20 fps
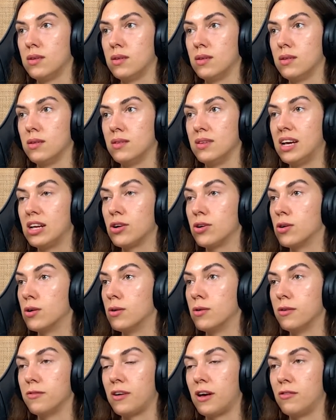Let go
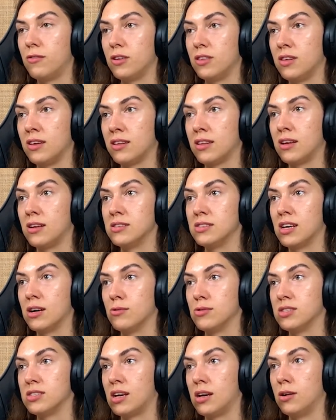of everything that is
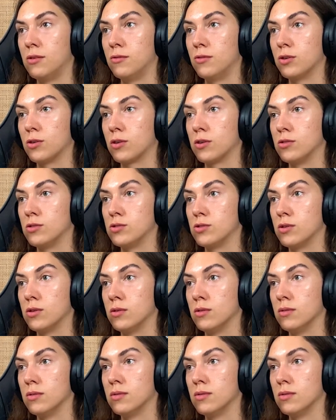outside of your control